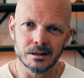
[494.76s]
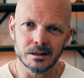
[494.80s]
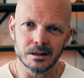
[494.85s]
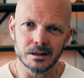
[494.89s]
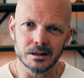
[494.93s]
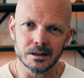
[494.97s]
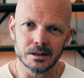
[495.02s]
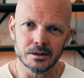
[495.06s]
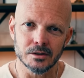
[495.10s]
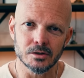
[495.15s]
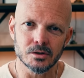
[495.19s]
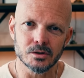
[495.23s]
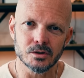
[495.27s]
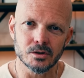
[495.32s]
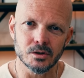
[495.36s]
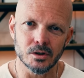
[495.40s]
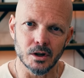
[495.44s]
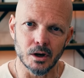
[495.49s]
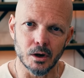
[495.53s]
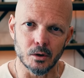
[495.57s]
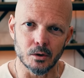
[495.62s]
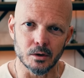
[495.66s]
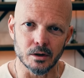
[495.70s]
a little
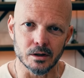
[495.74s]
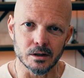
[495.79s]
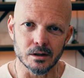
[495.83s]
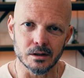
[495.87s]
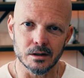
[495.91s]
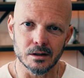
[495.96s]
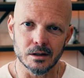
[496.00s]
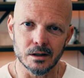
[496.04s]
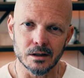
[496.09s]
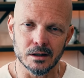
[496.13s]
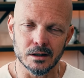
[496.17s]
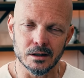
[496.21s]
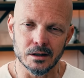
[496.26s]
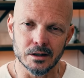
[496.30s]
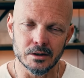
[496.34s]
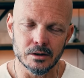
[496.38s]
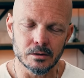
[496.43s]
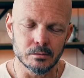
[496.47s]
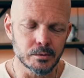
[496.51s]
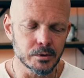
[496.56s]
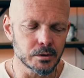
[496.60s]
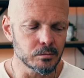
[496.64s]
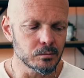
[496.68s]
slower, a
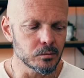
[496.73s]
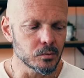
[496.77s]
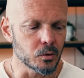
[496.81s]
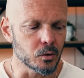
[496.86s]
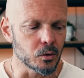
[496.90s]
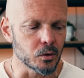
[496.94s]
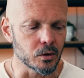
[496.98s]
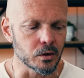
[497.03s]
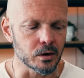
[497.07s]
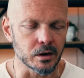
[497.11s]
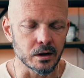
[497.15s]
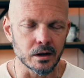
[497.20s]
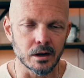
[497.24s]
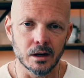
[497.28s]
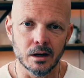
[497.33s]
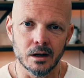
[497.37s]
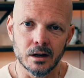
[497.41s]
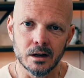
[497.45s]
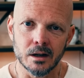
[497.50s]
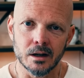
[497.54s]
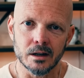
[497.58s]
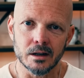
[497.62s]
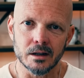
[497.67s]
little bit more
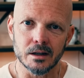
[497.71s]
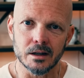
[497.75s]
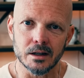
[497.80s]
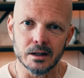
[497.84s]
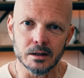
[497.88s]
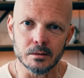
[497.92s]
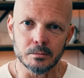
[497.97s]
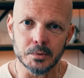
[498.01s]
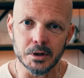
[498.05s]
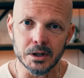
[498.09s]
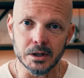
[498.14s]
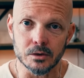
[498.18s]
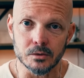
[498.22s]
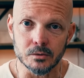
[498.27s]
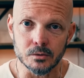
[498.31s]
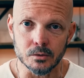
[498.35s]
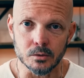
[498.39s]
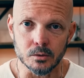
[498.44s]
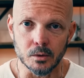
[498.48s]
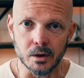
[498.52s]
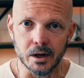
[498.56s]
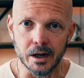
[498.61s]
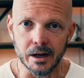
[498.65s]
in a
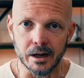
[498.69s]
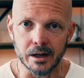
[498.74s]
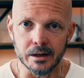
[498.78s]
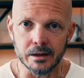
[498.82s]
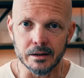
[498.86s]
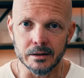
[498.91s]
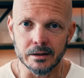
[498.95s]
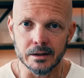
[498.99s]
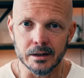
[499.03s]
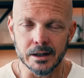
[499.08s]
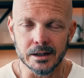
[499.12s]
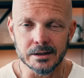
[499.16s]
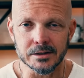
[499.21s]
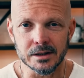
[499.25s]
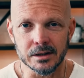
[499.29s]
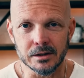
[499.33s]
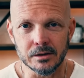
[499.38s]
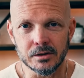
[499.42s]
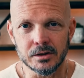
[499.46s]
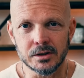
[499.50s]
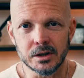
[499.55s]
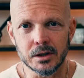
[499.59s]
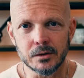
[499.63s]
peaceful way. It's a
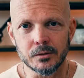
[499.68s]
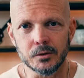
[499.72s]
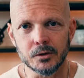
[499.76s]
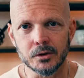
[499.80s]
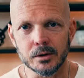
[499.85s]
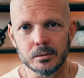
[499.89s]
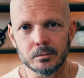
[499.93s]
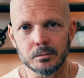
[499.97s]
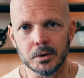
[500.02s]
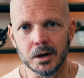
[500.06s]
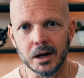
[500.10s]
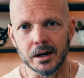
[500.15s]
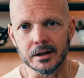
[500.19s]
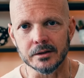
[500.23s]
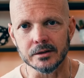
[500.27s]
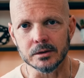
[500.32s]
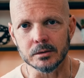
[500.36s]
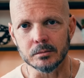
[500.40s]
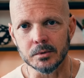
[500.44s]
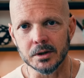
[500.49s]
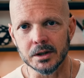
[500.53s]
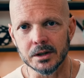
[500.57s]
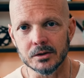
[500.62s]
little different than
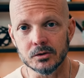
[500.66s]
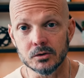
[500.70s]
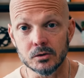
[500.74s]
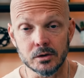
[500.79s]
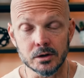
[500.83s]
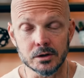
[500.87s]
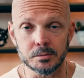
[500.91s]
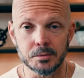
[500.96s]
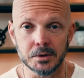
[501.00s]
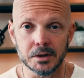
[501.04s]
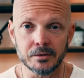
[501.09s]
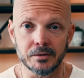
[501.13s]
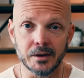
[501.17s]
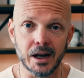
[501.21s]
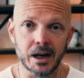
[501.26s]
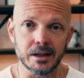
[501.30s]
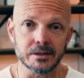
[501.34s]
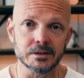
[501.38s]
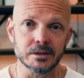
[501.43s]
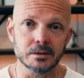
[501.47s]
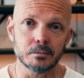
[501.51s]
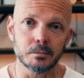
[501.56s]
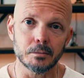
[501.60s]
pausing, because you could speak
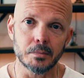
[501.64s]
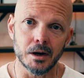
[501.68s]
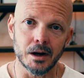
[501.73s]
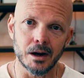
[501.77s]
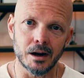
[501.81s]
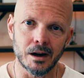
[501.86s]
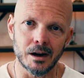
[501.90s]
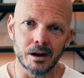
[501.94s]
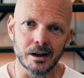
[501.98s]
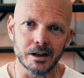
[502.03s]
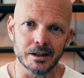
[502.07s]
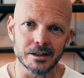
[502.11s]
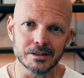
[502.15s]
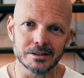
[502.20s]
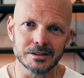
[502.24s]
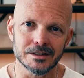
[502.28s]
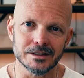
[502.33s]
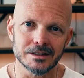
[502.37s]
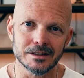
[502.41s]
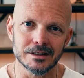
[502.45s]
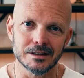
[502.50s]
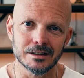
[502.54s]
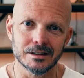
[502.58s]
fast and
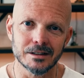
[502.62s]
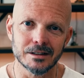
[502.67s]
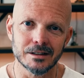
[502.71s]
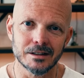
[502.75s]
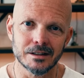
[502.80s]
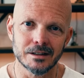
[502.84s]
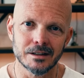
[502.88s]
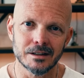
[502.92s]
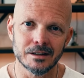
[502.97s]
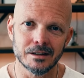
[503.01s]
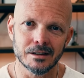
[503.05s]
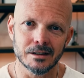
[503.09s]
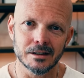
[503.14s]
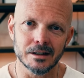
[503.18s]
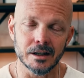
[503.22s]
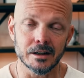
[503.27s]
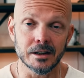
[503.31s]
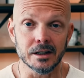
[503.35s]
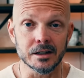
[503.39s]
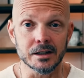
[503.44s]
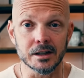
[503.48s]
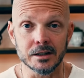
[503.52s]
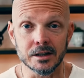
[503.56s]
pause
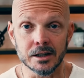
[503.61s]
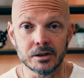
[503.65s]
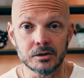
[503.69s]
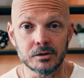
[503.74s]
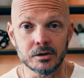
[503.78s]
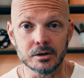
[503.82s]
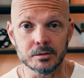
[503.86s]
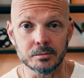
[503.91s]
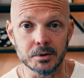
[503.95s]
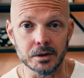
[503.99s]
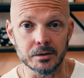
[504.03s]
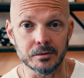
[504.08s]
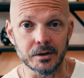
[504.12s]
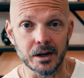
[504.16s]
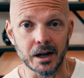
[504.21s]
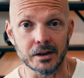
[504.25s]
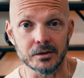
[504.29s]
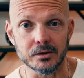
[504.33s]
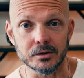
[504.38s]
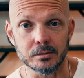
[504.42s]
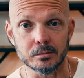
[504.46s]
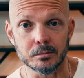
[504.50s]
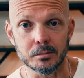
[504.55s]
and then continue to speak
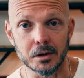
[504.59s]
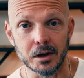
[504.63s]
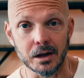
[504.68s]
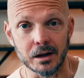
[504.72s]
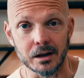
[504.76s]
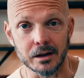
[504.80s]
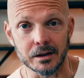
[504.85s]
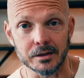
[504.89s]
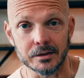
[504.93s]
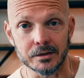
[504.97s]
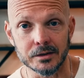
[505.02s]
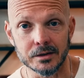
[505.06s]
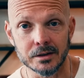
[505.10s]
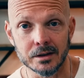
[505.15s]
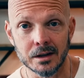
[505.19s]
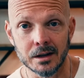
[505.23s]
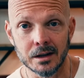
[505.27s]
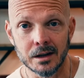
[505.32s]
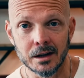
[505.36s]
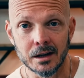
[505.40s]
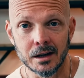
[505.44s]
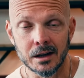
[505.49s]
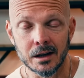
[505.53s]
fast and pause.
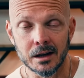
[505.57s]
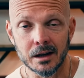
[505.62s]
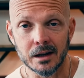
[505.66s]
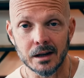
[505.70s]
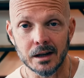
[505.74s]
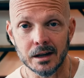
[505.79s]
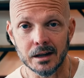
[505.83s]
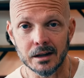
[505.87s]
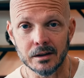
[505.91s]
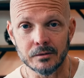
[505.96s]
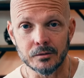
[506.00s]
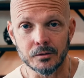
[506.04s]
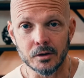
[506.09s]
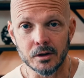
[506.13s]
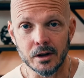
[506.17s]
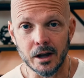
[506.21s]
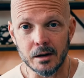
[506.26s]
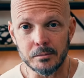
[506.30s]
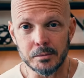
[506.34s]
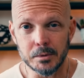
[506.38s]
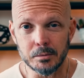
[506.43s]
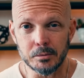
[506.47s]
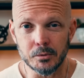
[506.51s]
And for a
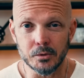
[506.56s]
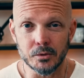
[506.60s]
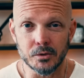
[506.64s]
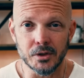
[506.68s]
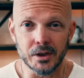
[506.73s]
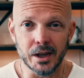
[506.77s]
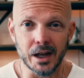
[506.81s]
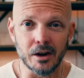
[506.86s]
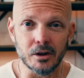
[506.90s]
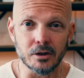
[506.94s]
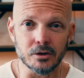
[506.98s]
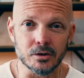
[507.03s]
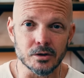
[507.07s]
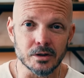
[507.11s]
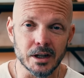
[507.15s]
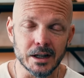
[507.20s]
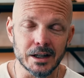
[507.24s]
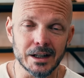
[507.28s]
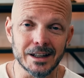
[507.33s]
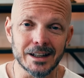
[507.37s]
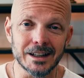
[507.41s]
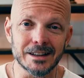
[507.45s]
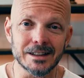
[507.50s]
lot of people that are
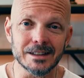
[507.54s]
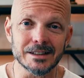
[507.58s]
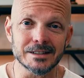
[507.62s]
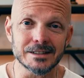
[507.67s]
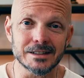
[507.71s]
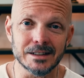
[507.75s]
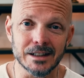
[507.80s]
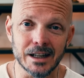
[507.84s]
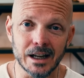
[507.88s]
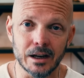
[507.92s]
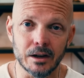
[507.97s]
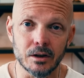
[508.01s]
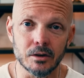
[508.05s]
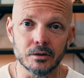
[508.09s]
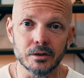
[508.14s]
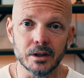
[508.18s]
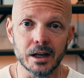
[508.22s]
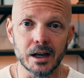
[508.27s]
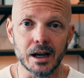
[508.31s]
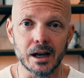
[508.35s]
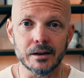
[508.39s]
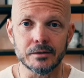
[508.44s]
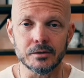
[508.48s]
trying to get this down,
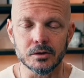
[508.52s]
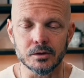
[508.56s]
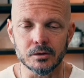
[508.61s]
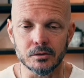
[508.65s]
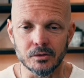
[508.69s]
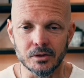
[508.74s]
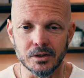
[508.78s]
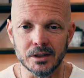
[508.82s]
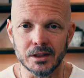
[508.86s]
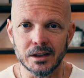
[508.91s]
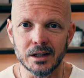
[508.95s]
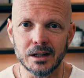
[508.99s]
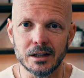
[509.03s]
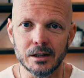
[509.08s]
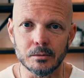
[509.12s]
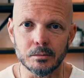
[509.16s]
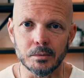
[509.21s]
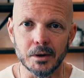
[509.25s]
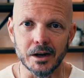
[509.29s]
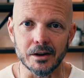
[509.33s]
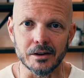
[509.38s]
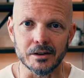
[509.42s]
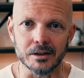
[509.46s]
they have to think
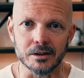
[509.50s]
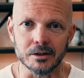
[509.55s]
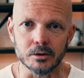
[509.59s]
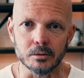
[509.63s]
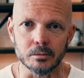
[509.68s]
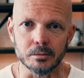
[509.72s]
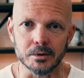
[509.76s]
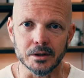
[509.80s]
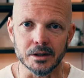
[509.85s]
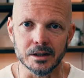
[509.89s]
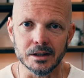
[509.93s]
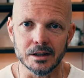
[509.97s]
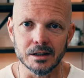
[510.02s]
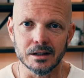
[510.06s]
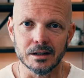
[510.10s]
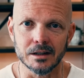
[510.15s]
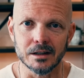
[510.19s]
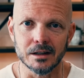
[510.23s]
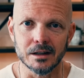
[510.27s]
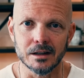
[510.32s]
about it a little bit